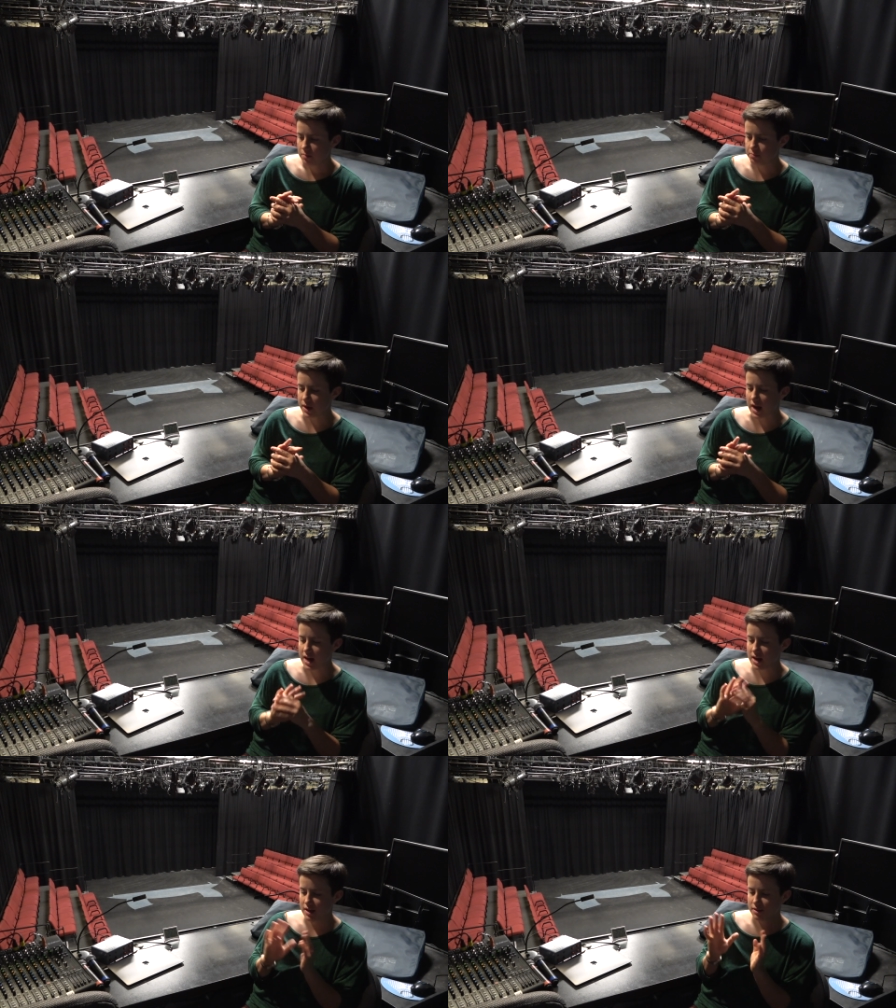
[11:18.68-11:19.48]
But
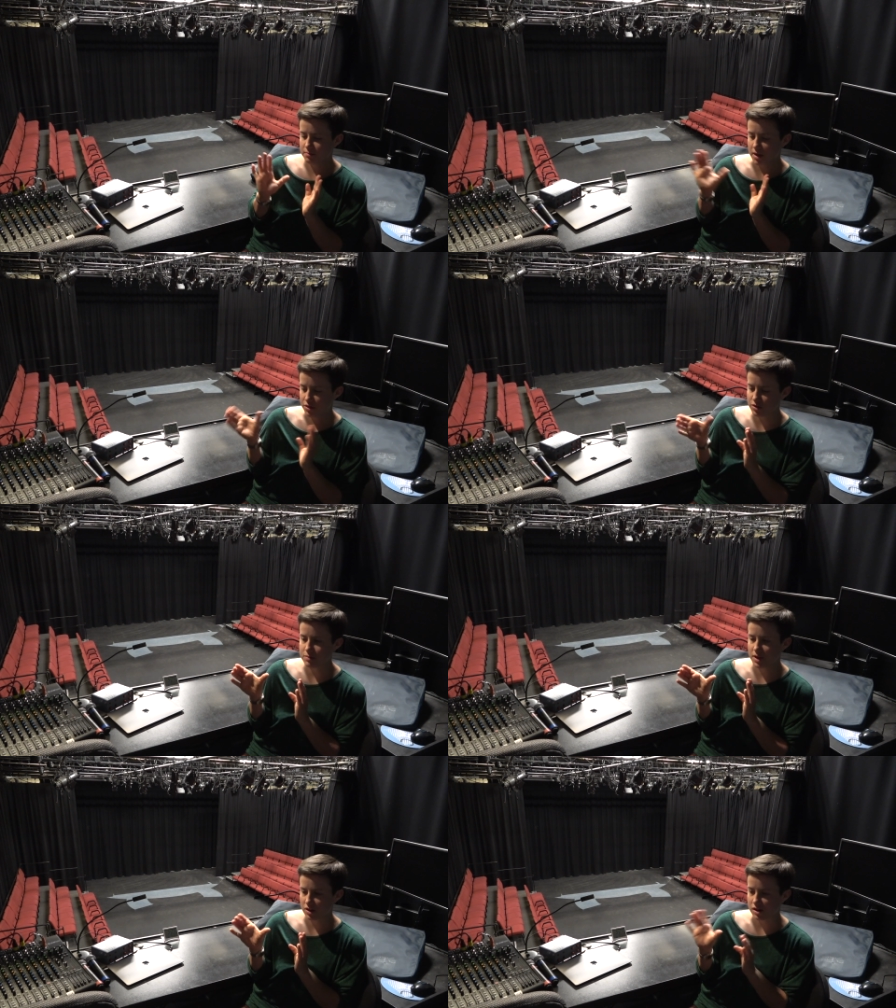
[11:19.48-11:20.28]
my
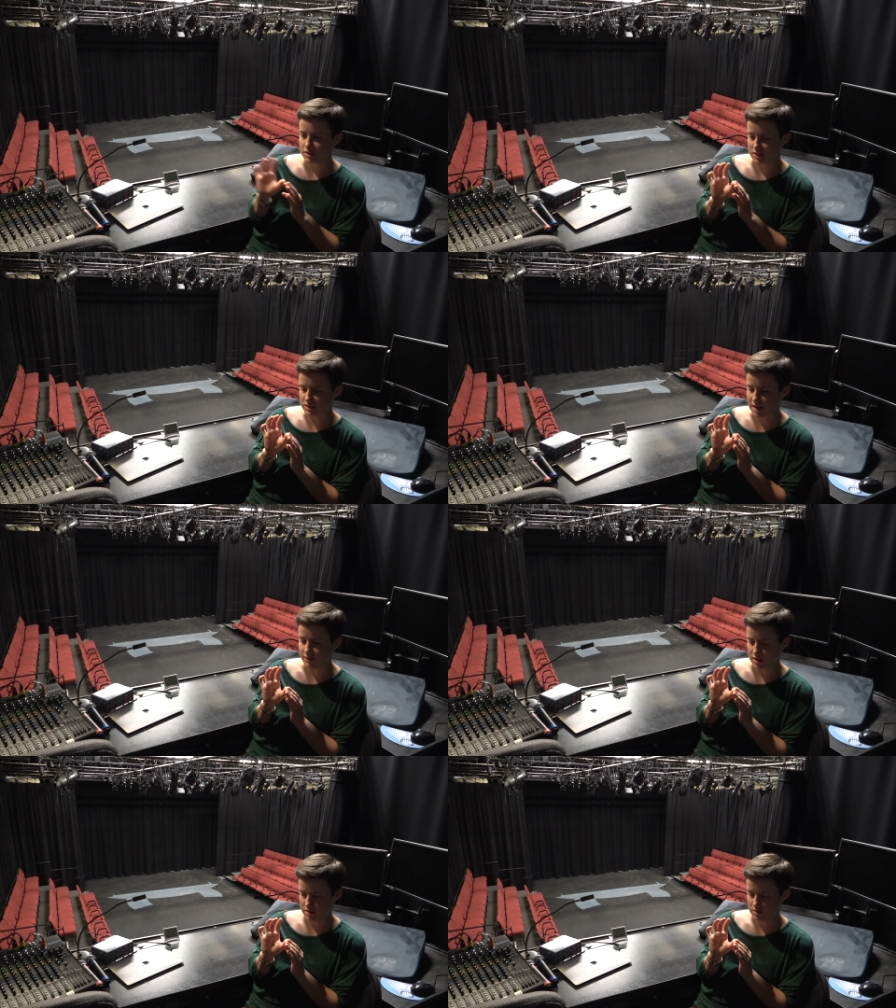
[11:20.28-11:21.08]
30-minute call is at
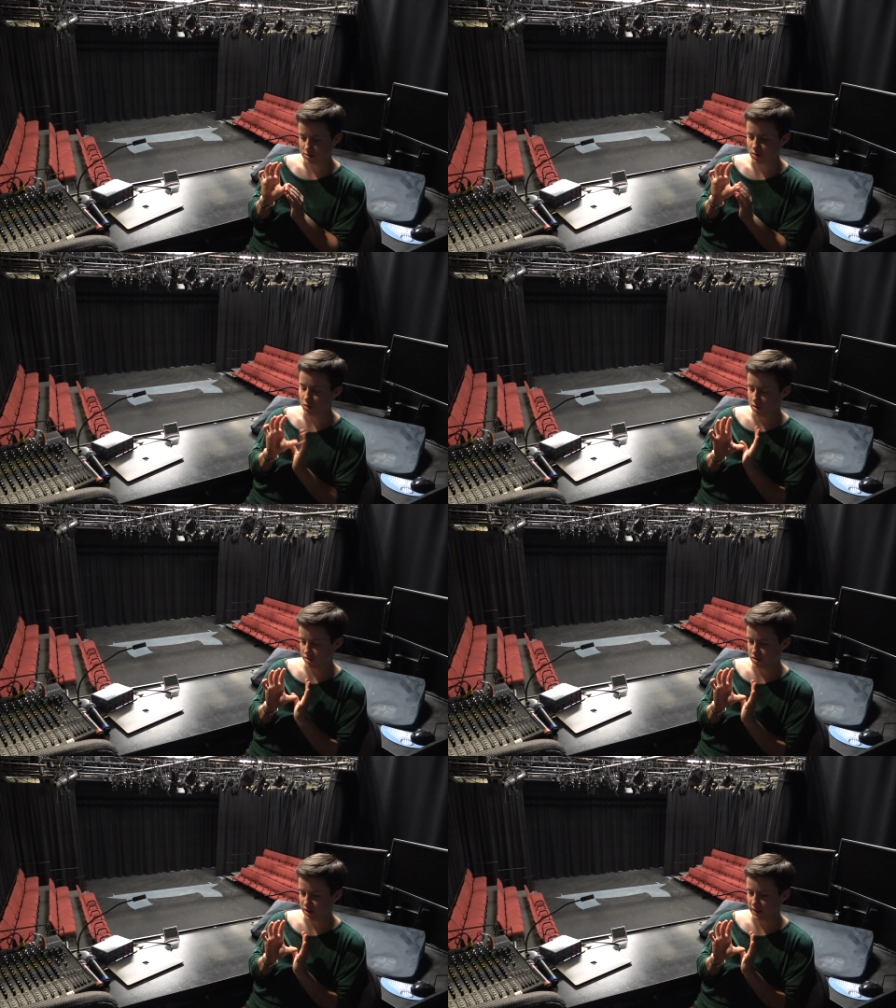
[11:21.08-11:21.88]
7 or
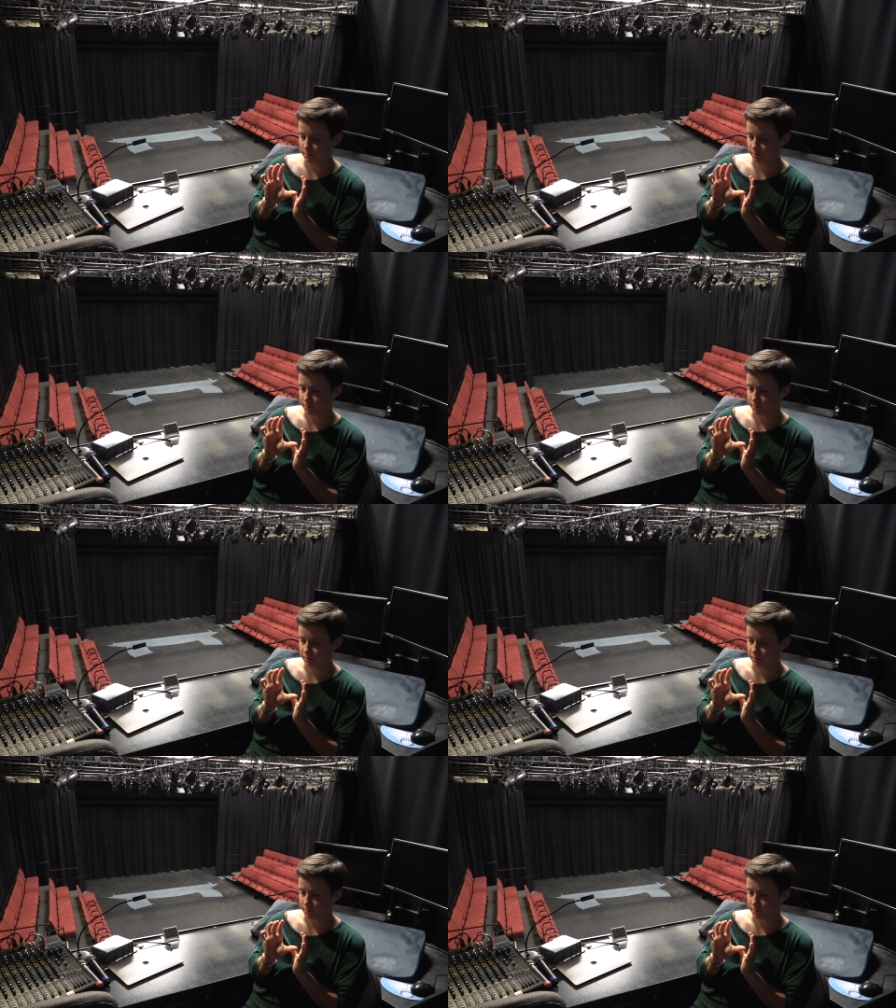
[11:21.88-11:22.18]
1:30,